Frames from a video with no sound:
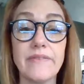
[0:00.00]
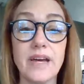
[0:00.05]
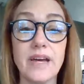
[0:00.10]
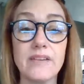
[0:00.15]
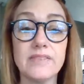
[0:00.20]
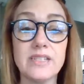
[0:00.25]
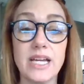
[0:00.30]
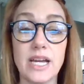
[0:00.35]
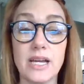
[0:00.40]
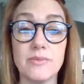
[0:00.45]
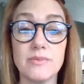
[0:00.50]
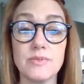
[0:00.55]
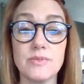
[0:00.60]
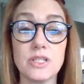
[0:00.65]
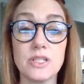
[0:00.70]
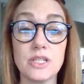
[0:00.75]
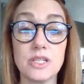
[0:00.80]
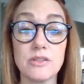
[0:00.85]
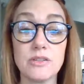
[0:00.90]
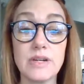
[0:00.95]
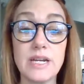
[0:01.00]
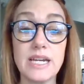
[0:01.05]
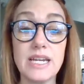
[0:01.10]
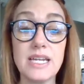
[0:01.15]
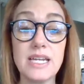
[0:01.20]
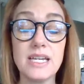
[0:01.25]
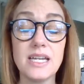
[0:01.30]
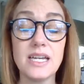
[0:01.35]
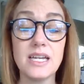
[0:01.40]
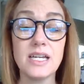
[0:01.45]
5 times. Are you
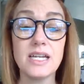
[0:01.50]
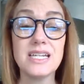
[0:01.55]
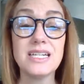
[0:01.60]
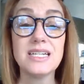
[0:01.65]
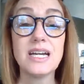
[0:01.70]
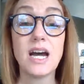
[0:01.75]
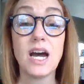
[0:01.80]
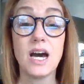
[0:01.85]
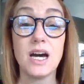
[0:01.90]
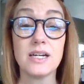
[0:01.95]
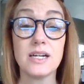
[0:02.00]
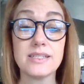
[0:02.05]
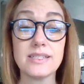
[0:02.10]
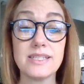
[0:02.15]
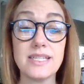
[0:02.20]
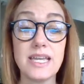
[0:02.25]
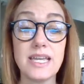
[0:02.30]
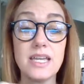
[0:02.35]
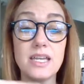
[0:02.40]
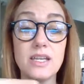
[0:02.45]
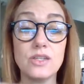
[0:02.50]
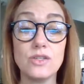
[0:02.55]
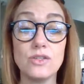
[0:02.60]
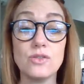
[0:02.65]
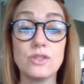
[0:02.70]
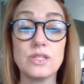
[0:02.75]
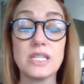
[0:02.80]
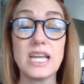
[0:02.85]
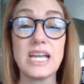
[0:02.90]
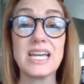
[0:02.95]
ready? I'll say it,
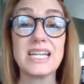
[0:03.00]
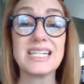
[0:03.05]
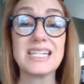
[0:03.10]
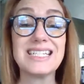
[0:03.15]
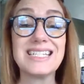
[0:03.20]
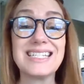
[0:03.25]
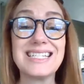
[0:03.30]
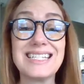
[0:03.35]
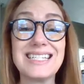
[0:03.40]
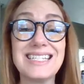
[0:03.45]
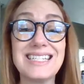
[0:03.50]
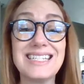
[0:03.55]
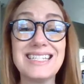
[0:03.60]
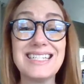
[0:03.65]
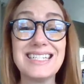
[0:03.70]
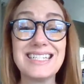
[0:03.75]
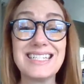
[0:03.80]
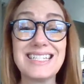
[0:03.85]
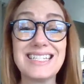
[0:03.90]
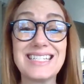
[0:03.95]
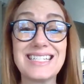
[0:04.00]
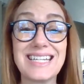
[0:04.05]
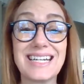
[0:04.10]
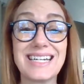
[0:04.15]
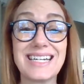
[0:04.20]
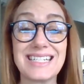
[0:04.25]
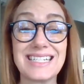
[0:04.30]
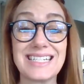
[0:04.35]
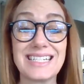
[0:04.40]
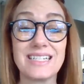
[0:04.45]
you say it.
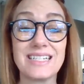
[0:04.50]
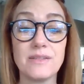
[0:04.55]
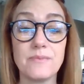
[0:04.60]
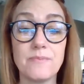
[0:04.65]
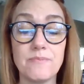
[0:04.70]
Zigzag.